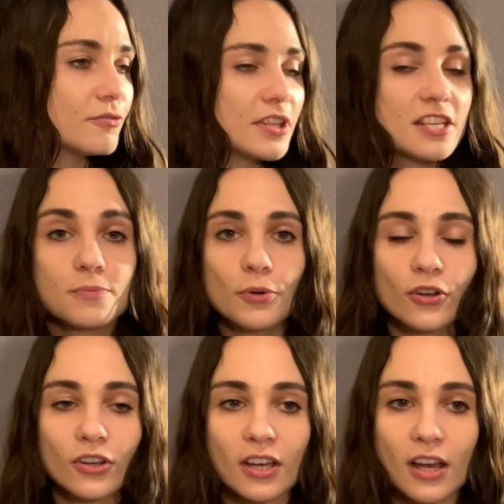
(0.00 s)
For this
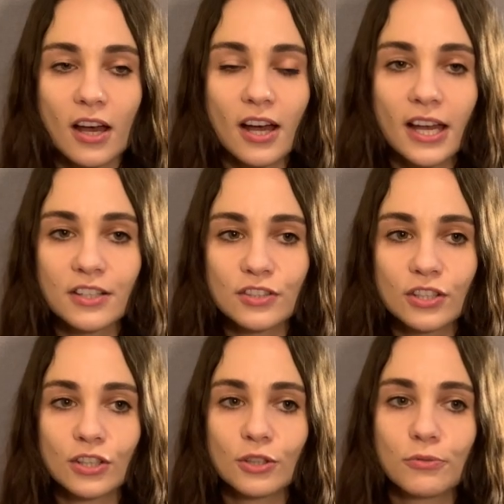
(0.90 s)
book, I had
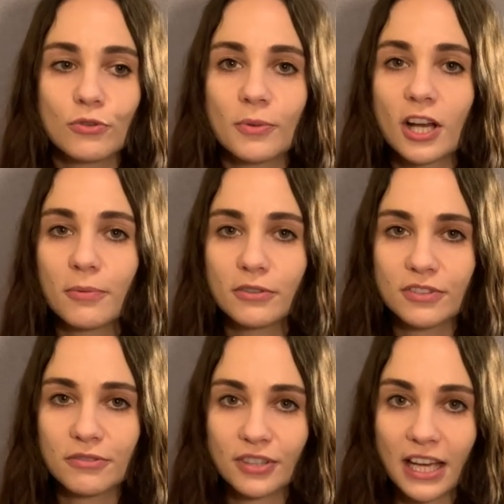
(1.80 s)
to perform a couple of
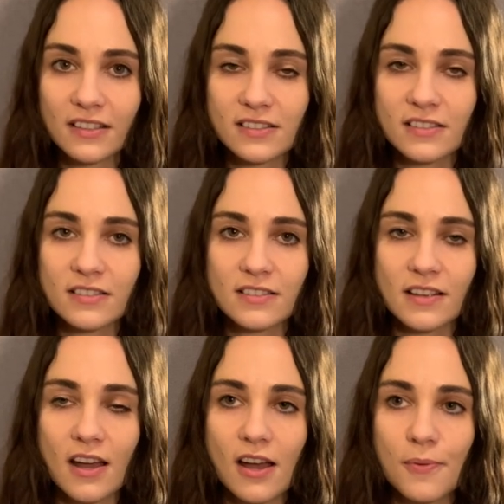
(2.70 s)
different accents.
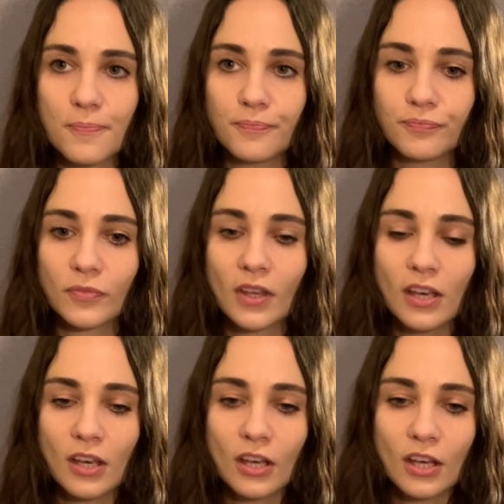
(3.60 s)

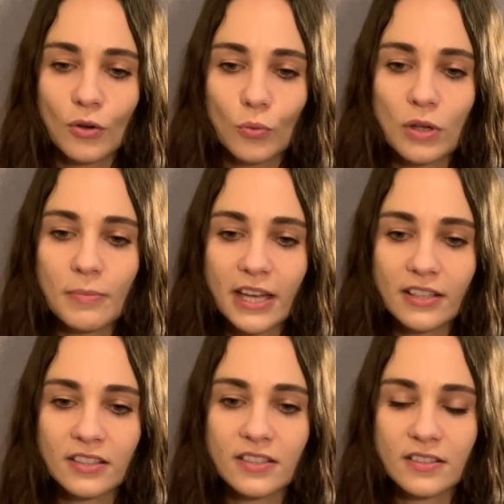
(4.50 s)
We
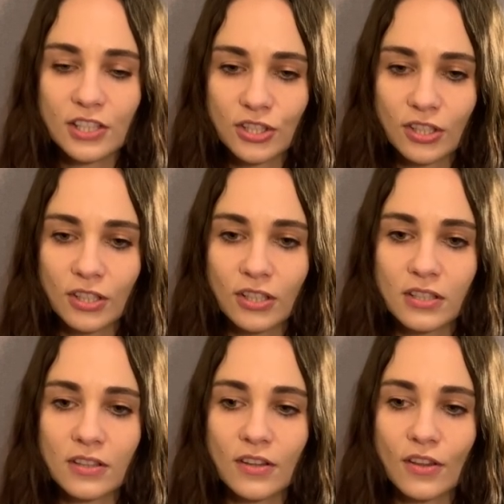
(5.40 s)
made a
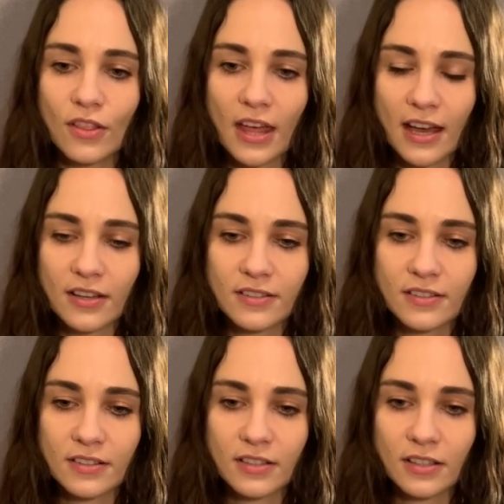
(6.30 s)
decision
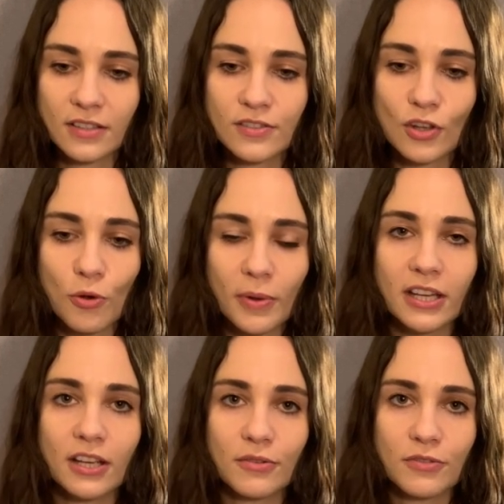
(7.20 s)
that so
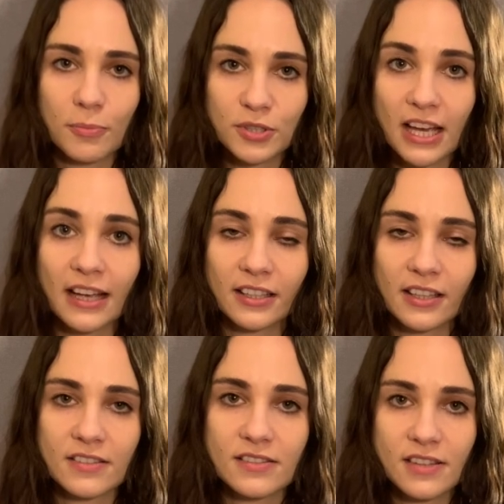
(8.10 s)
many of the
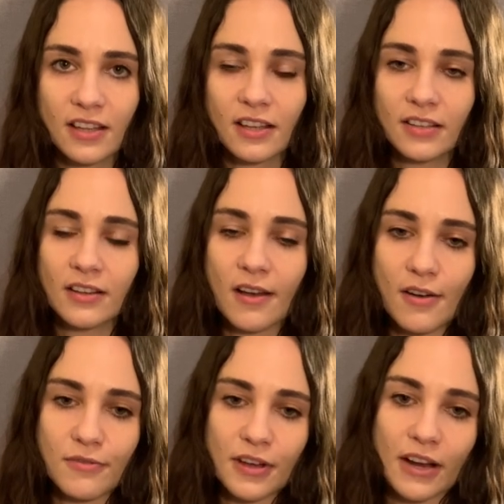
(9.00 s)
protagonists in
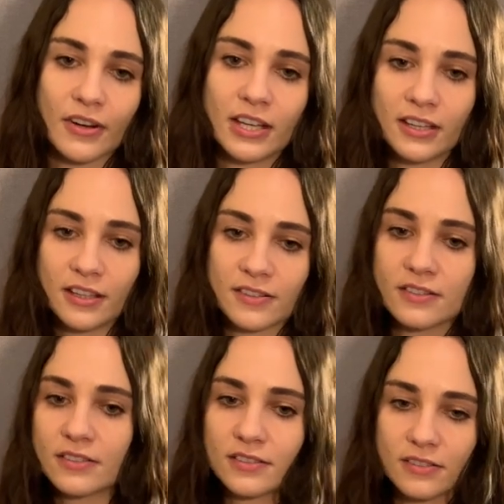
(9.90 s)

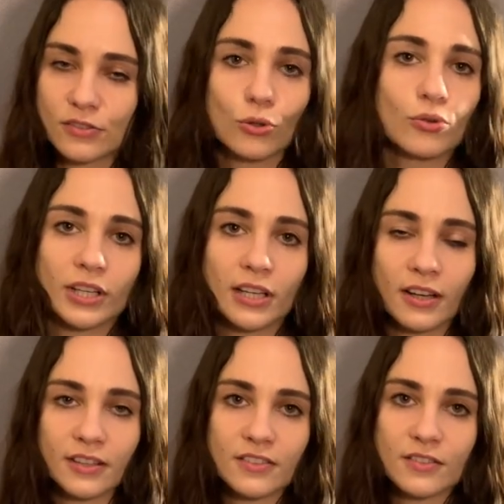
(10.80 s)
various
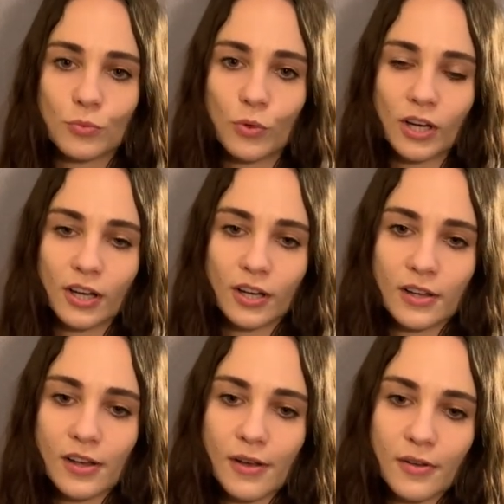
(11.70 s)
storylines
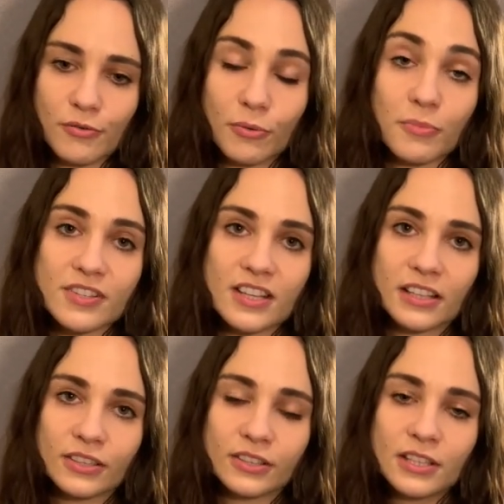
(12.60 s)
were from
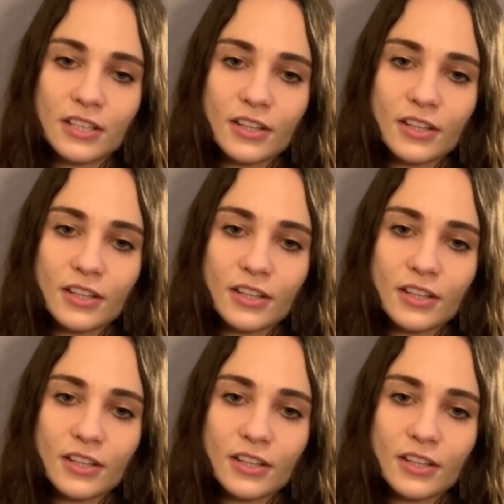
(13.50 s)
Brazil